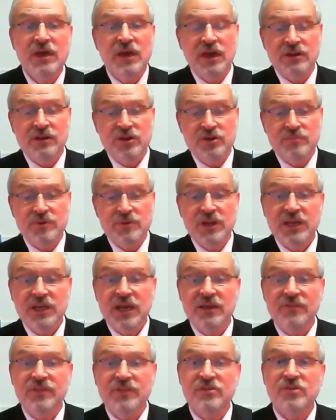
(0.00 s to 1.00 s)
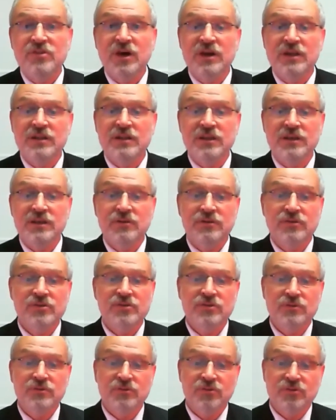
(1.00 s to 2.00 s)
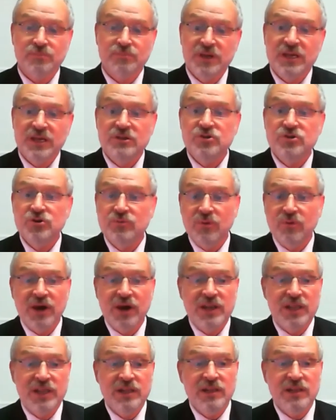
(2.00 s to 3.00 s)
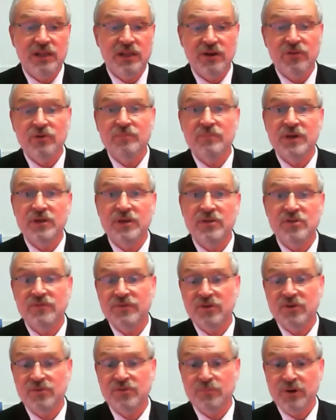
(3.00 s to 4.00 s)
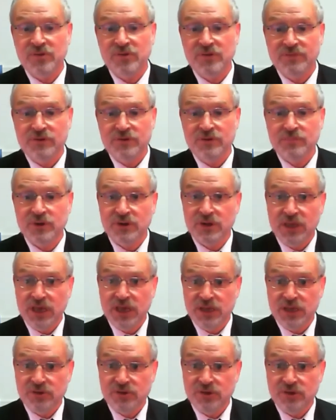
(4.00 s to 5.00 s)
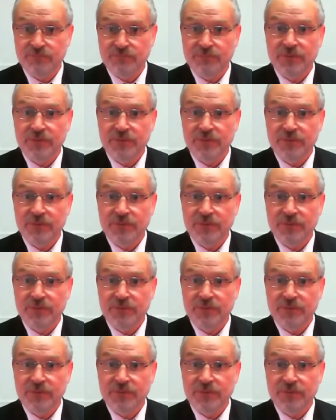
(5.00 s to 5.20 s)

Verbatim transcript: and communicate these ideals through speech, writing, and other means of expressive communication.